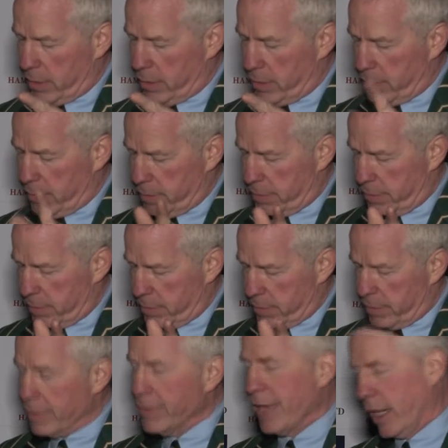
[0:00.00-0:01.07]

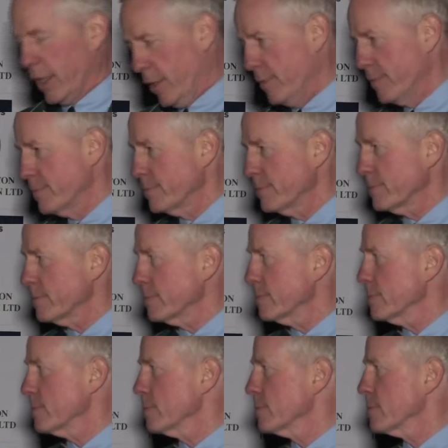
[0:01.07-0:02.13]

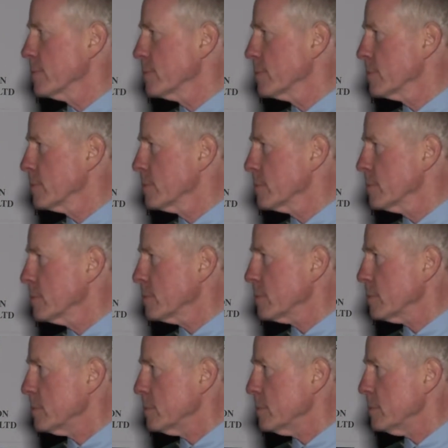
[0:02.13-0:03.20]

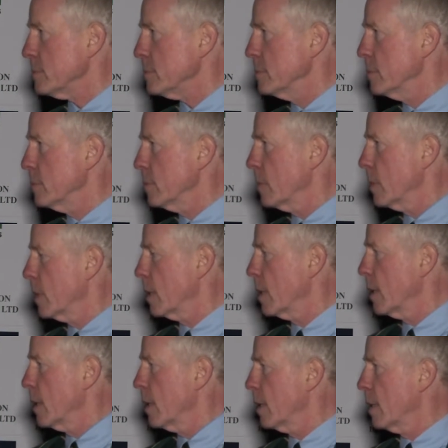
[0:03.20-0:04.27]

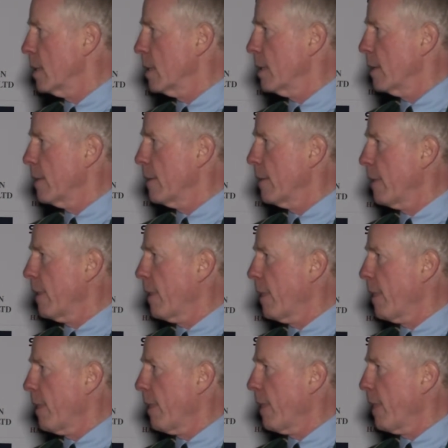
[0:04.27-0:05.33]

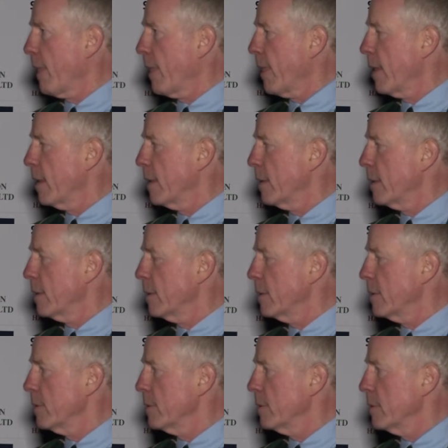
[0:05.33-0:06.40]

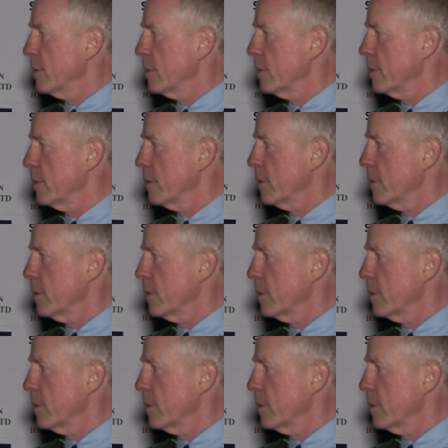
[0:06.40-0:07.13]
This person isn't speaking.